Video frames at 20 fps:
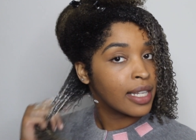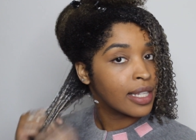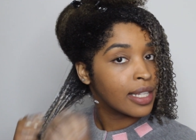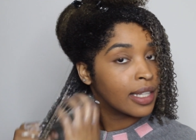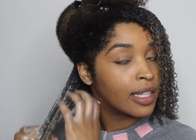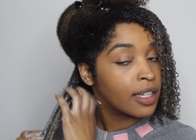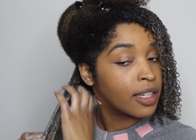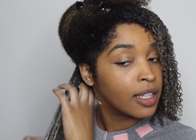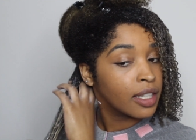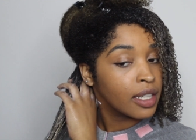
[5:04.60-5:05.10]
is
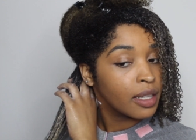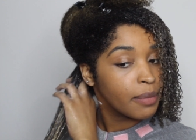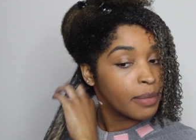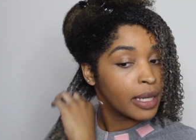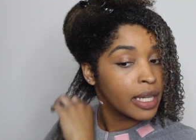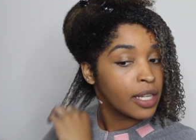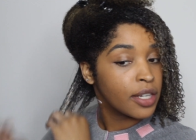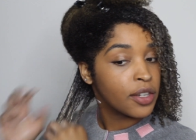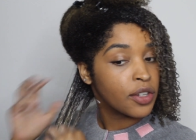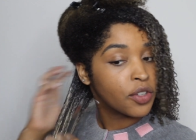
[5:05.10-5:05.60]
literally
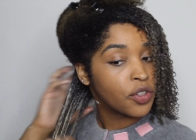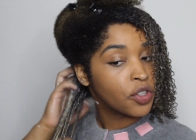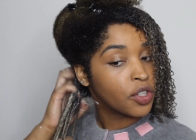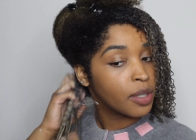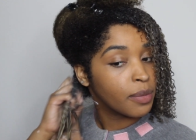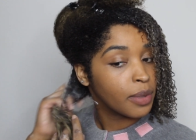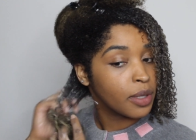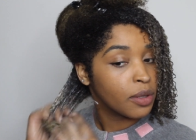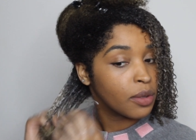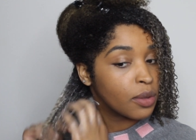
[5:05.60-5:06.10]
being
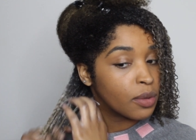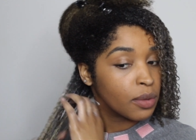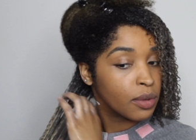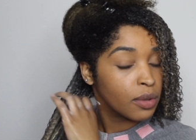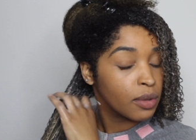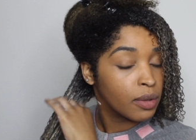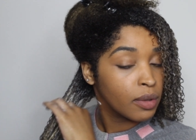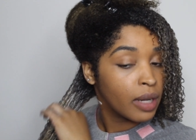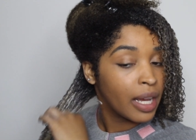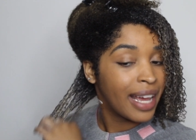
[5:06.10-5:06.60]
distributed
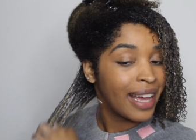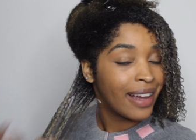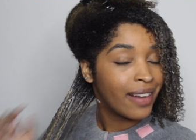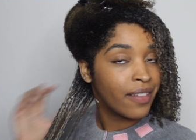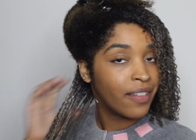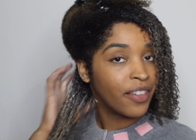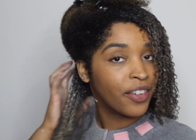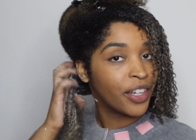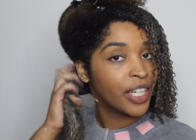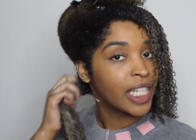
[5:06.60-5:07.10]
through
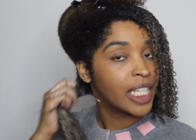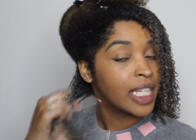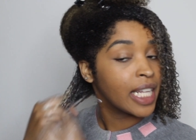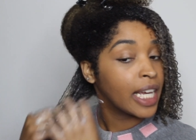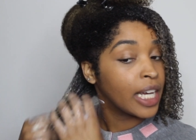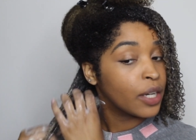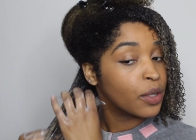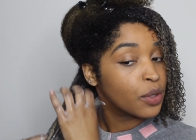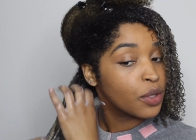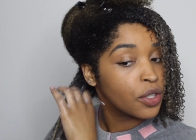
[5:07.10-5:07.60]
every
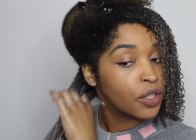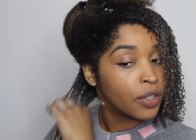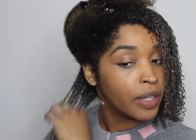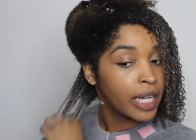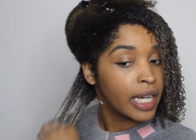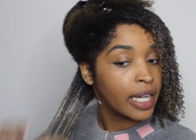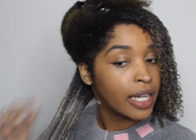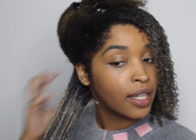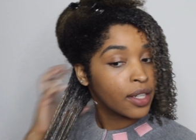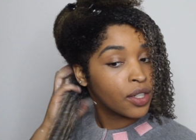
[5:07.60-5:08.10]
single
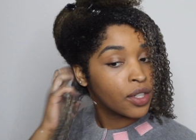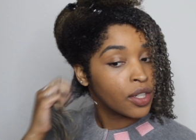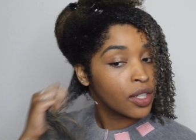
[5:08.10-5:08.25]
strand.